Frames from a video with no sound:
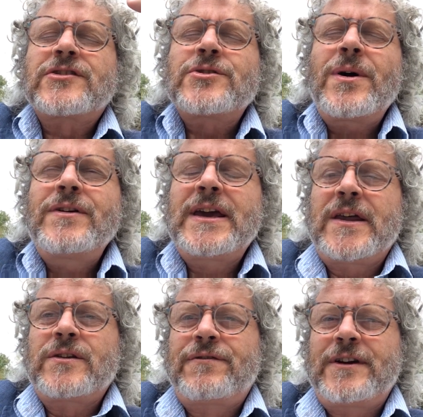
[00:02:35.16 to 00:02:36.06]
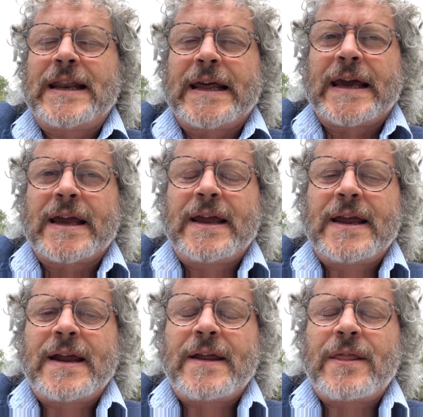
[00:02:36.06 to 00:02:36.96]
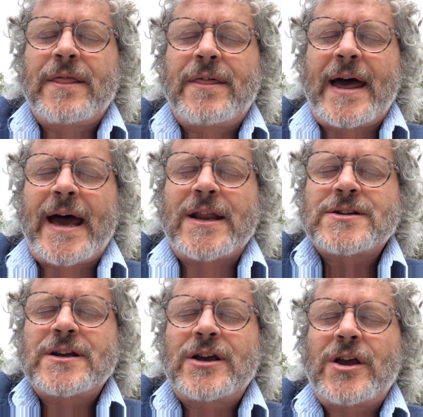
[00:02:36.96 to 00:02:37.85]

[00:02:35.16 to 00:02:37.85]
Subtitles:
you ever get the feeling that